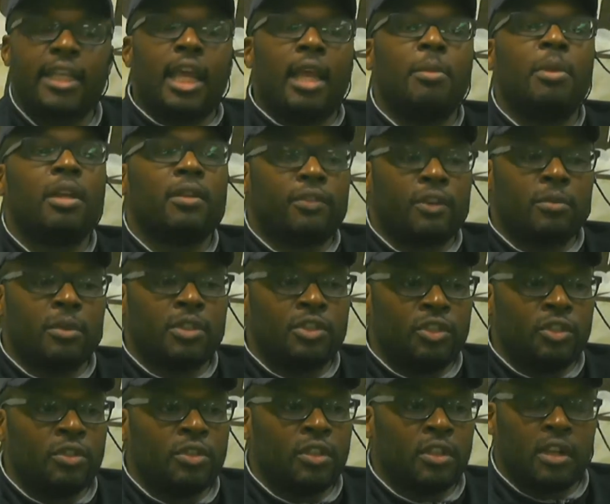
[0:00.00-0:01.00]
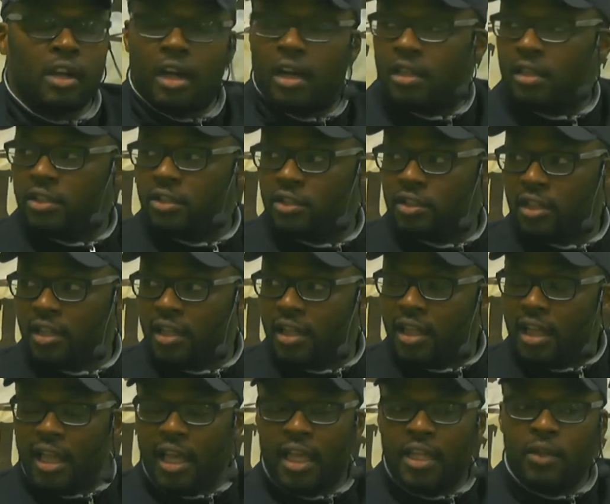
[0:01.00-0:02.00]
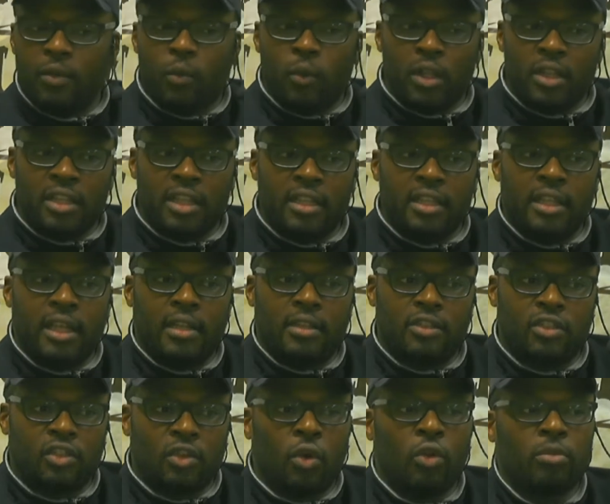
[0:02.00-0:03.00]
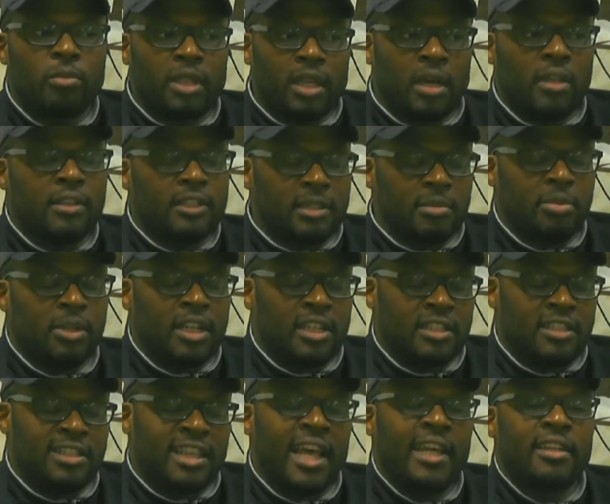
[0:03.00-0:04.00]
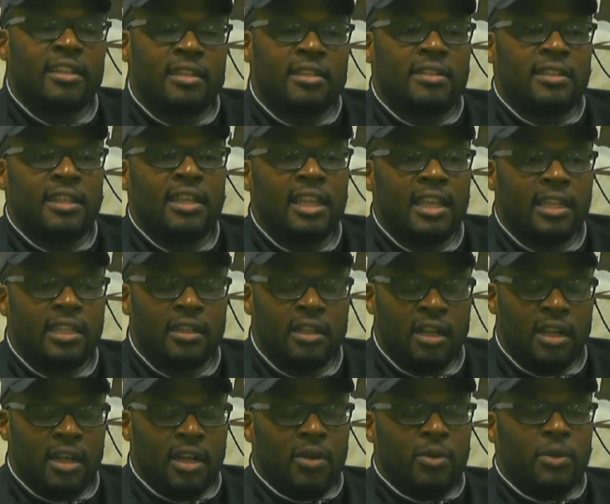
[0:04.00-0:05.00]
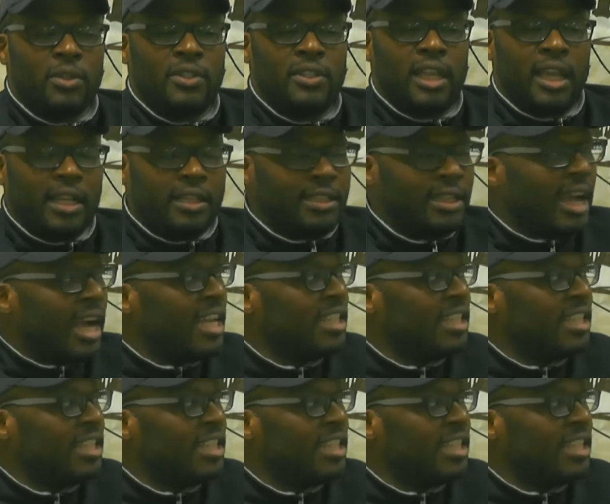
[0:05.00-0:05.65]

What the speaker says: here from a junior college, and the one thing that sold me on this place, sight unseen, was that guys